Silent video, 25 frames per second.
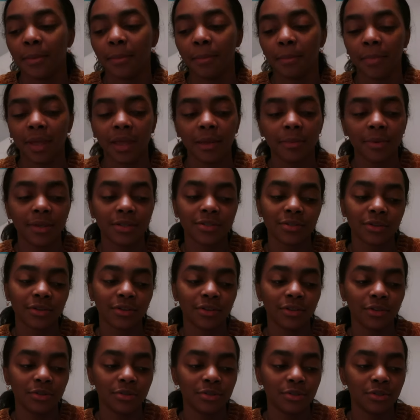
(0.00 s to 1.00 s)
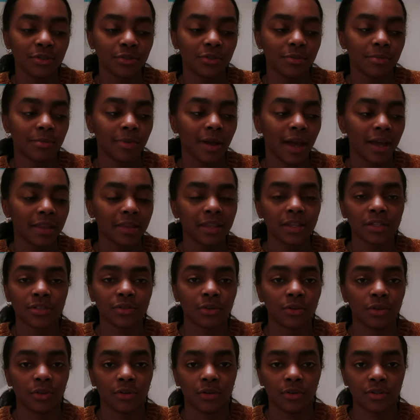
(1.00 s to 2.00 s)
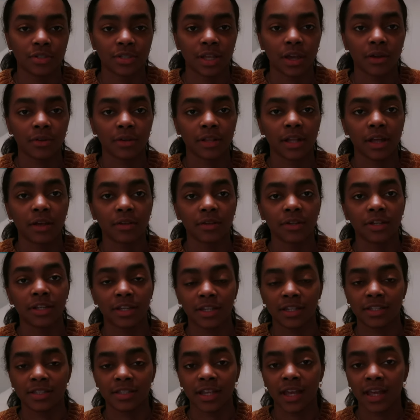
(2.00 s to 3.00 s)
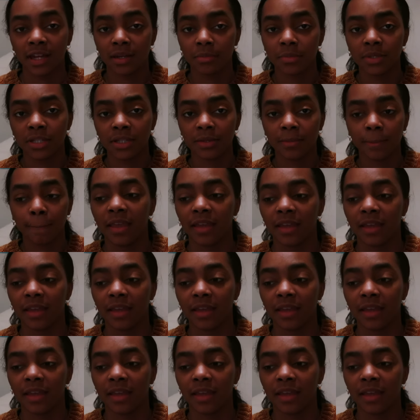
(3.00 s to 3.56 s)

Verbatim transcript: Maybe it's on her YouTube, but I think it's only on her SoundCloud, and it's Enemy,